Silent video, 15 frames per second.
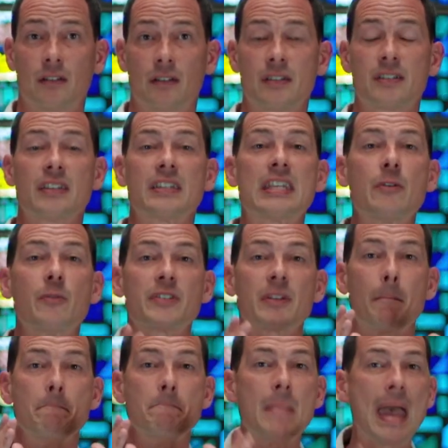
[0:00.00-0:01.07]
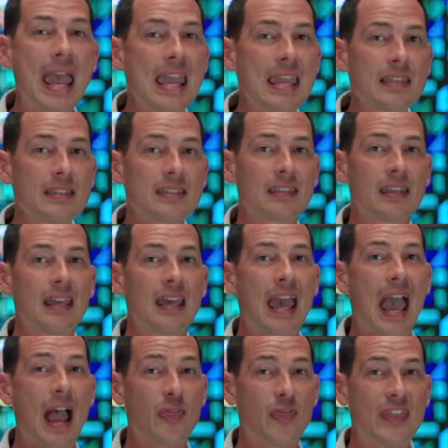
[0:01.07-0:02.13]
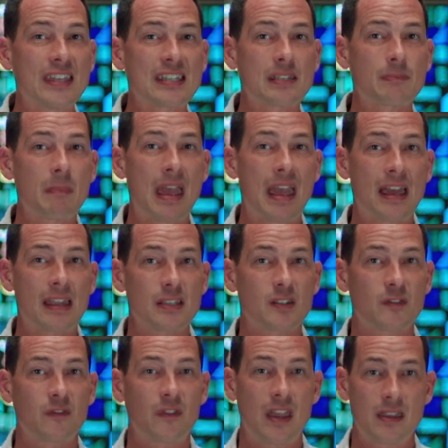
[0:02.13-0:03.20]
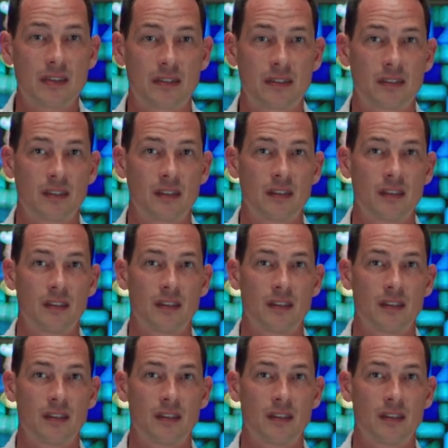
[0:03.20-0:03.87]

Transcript: He says he was amazed at this man's faith.